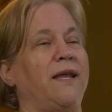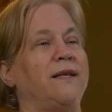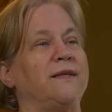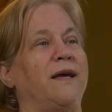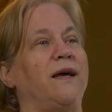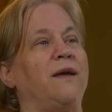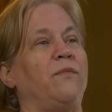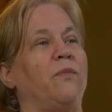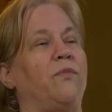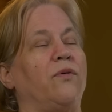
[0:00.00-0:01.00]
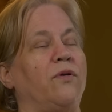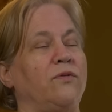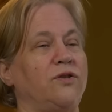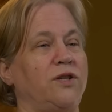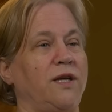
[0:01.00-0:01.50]
And as I'm
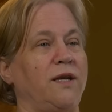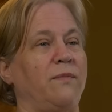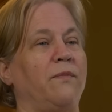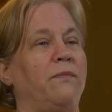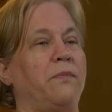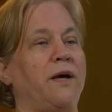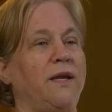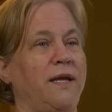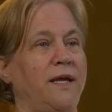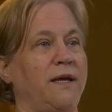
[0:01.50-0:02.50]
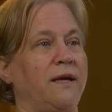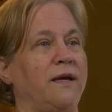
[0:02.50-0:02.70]
approaching Bundy,